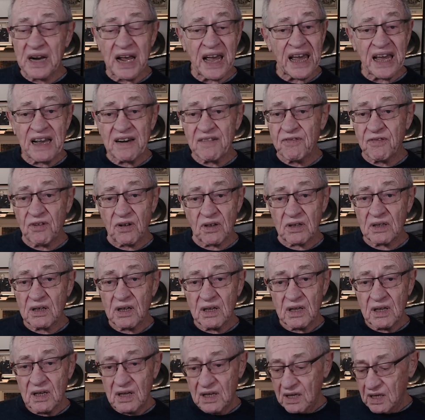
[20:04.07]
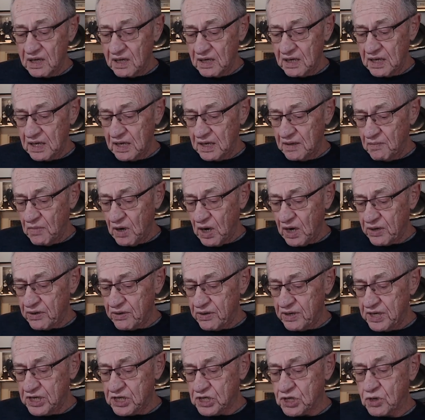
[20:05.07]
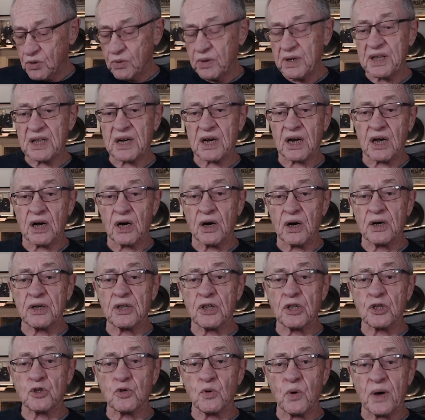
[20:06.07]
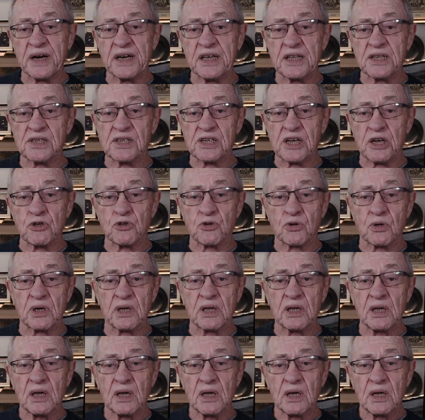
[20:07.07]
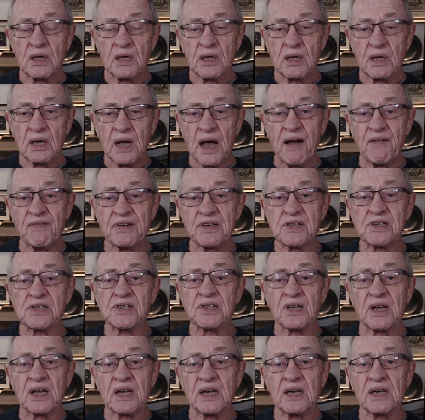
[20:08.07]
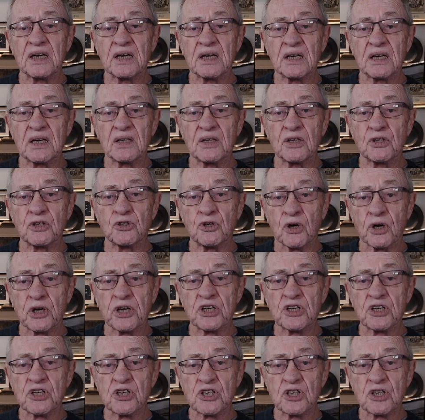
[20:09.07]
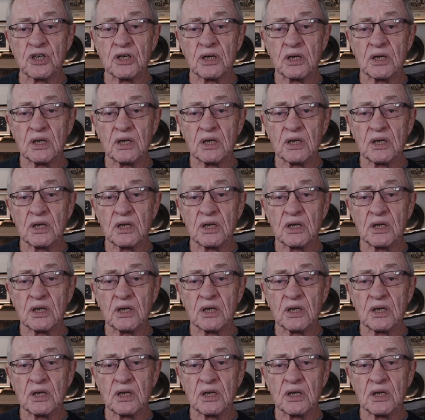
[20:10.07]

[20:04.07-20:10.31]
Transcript: handful in modern history that occurred in the 20th century. obviously, the Turkish